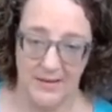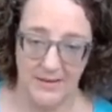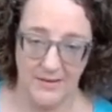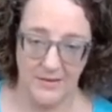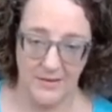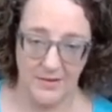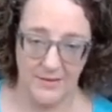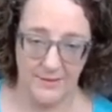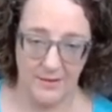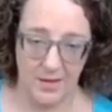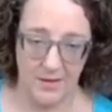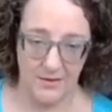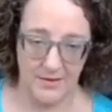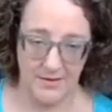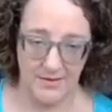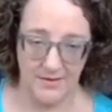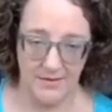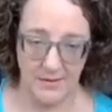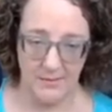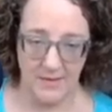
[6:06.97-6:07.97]
I don't know if y'all
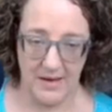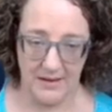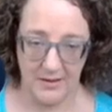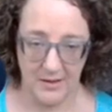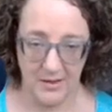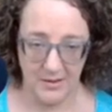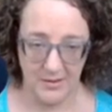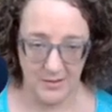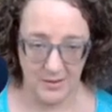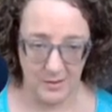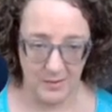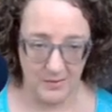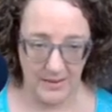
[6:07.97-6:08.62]
can see my cursor,